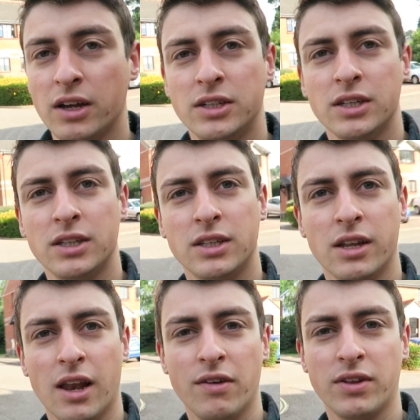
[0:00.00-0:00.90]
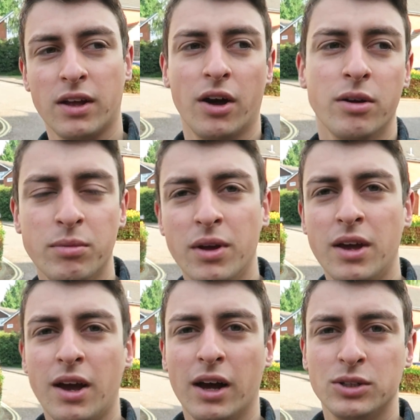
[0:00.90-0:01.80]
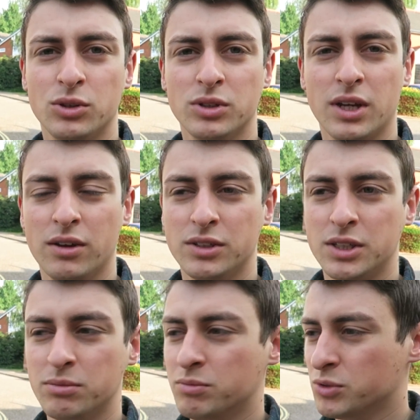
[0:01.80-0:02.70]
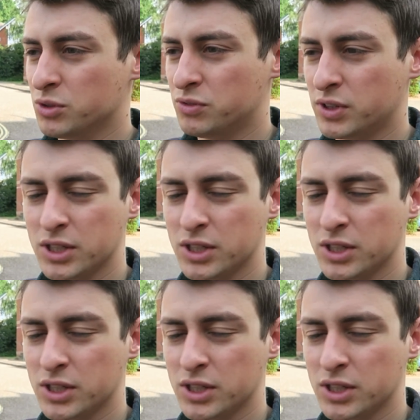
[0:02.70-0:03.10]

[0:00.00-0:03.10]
I just left home, had to sort out some sort of